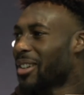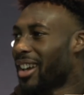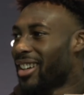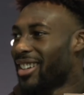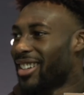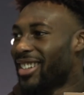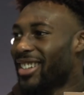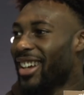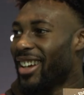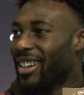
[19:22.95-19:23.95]
okay.
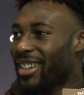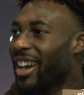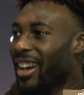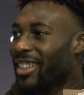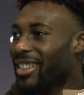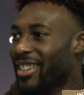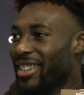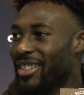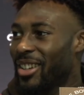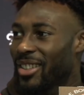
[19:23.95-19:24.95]
Yeah. Yeah.
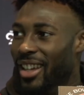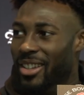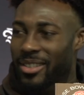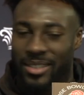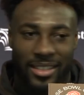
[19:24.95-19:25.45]
No, thank you.